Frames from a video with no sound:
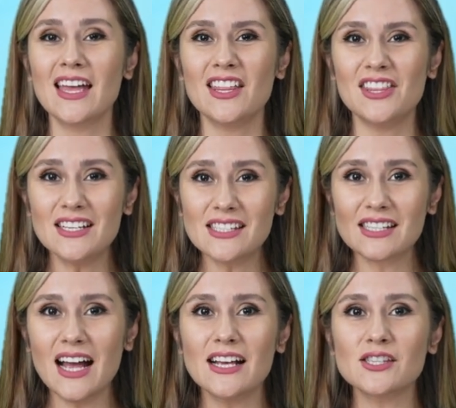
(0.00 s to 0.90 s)
This
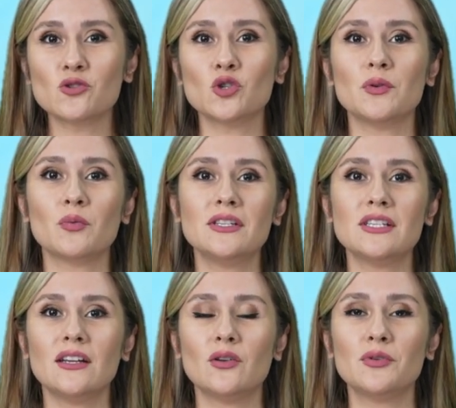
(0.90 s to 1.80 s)
task should be
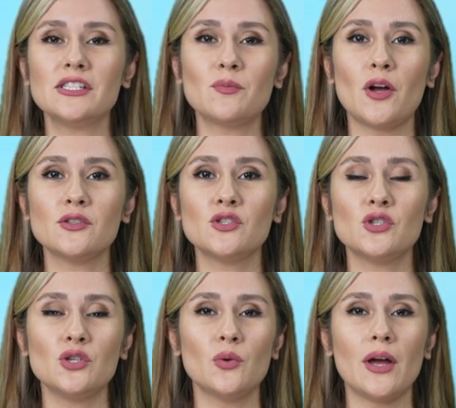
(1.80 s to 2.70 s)
written in
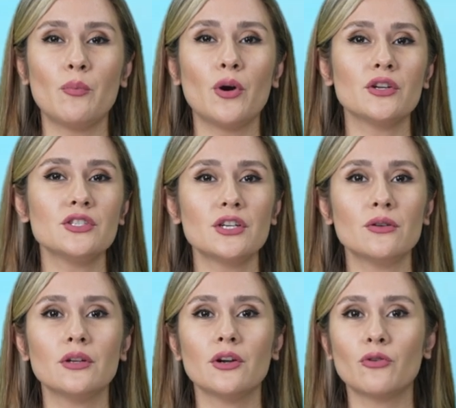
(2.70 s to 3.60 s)
response to a
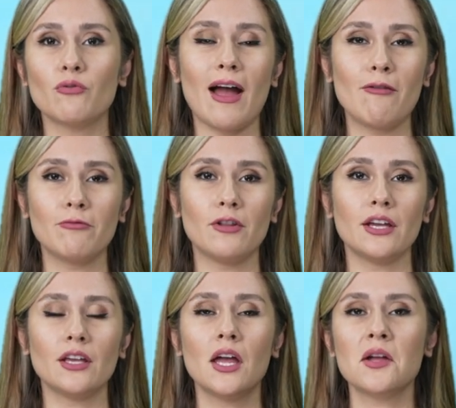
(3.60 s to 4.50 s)
particular graph,
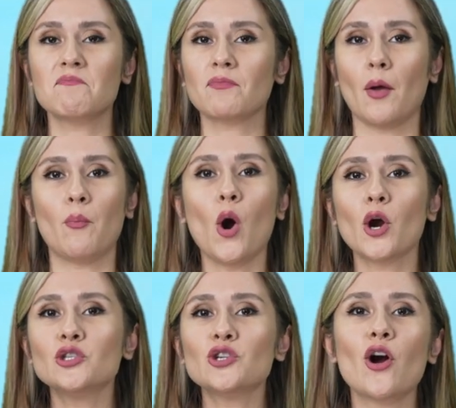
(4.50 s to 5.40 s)
like a
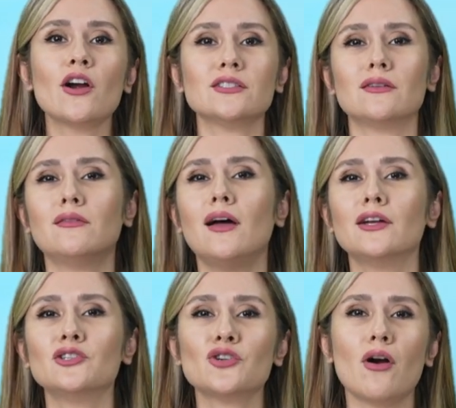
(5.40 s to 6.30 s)
bar chart, a
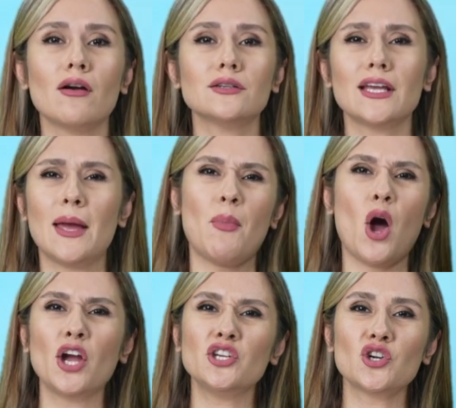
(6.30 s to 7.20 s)
line chart, a
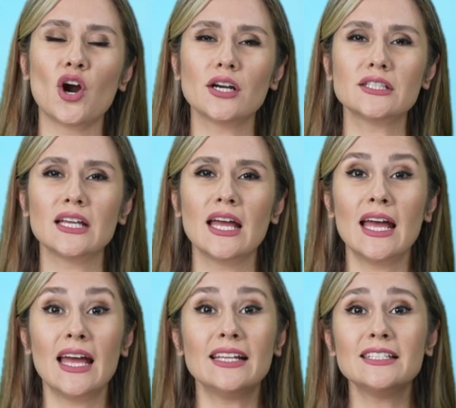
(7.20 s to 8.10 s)
pie chart,
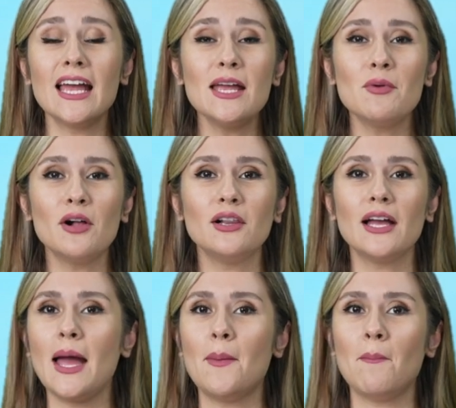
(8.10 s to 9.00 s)
a
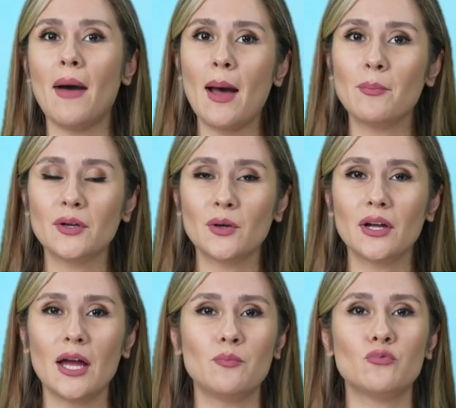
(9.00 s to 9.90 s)
table, a map,
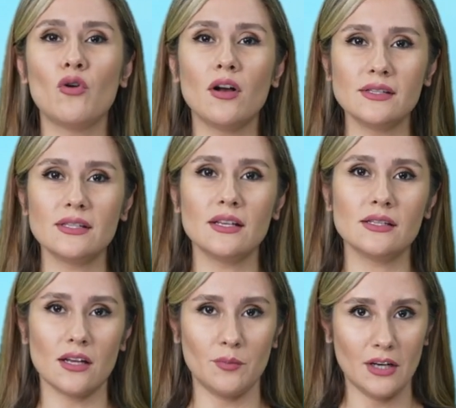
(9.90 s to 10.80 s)
a
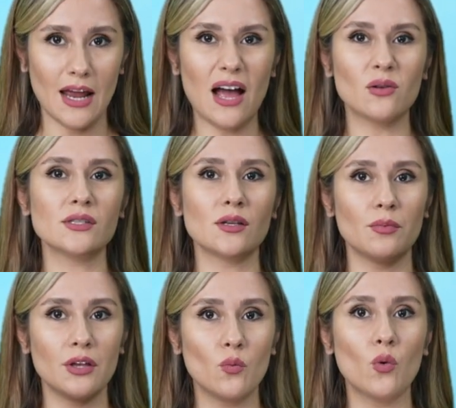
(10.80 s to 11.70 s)
process, how
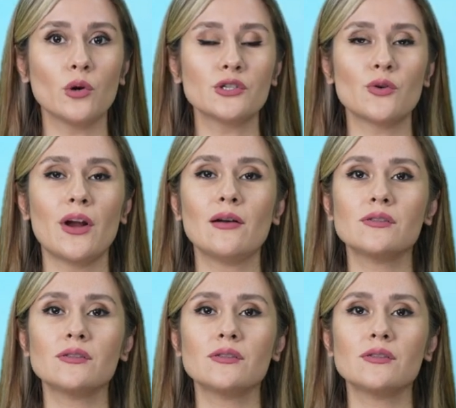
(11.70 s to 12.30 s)
something works or how